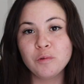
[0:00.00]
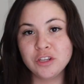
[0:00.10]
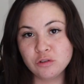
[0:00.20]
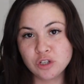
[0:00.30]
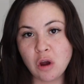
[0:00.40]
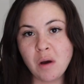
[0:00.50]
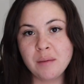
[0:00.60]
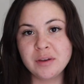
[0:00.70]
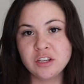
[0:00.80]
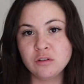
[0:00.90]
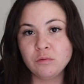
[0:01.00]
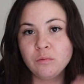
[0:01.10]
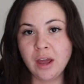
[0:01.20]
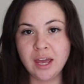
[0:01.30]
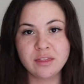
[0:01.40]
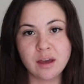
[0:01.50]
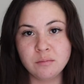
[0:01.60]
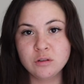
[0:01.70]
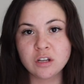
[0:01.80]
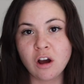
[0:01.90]
When you show up and you hand that
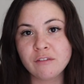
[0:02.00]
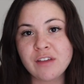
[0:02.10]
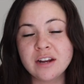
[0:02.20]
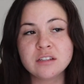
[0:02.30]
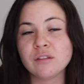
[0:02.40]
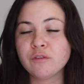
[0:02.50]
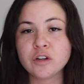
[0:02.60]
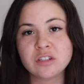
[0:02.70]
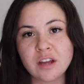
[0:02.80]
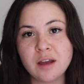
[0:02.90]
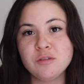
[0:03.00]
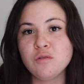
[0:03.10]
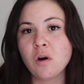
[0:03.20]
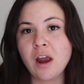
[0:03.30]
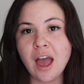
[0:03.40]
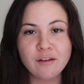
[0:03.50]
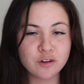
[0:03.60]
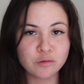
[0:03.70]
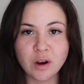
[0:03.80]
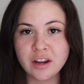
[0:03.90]
music off, that is the first time you are
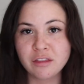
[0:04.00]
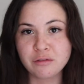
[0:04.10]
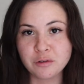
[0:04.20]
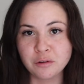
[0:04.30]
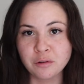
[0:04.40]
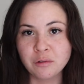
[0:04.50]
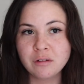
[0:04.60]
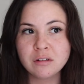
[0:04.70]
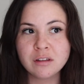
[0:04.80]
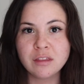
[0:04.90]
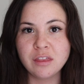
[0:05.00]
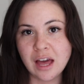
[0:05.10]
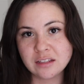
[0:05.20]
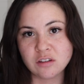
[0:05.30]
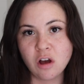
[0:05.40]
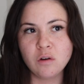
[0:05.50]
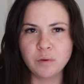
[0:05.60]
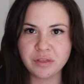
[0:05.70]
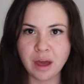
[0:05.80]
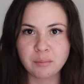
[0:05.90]
ever running through that song
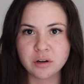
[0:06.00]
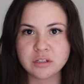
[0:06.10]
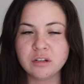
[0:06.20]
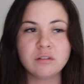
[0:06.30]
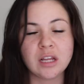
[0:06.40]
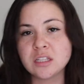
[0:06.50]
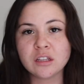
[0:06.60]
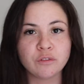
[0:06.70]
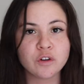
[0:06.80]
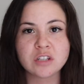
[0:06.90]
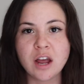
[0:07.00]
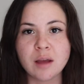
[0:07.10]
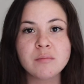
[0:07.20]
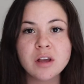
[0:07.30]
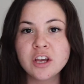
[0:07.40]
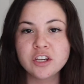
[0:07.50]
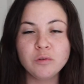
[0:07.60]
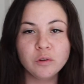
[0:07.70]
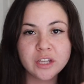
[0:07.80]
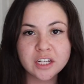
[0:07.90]
with that person. That's like the first time.
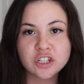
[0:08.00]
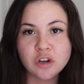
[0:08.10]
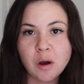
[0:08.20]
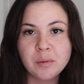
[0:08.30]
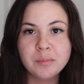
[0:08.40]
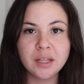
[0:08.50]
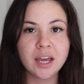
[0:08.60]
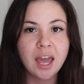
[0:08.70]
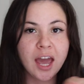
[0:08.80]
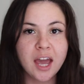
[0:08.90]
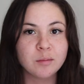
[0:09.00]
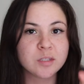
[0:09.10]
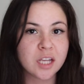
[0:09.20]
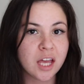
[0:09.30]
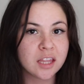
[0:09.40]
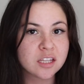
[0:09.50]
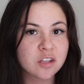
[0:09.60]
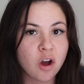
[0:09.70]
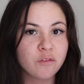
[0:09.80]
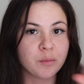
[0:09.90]
You only get to show up and be like, hey, I'm singing this
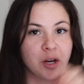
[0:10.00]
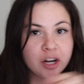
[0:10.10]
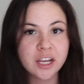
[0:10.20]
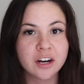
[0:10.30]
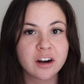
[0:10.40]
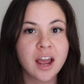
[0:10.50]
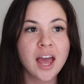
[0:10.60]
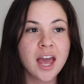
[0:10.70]
song from here to here,